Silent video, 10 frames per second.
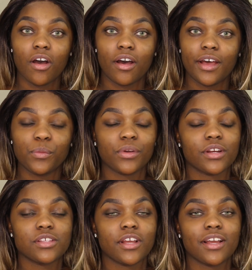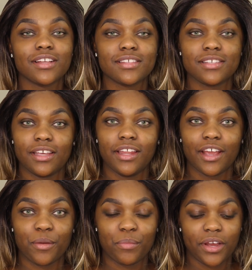on, we're gonna start concealing
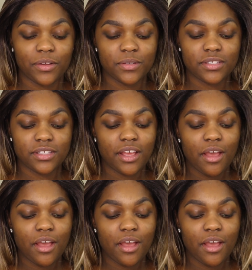our brows.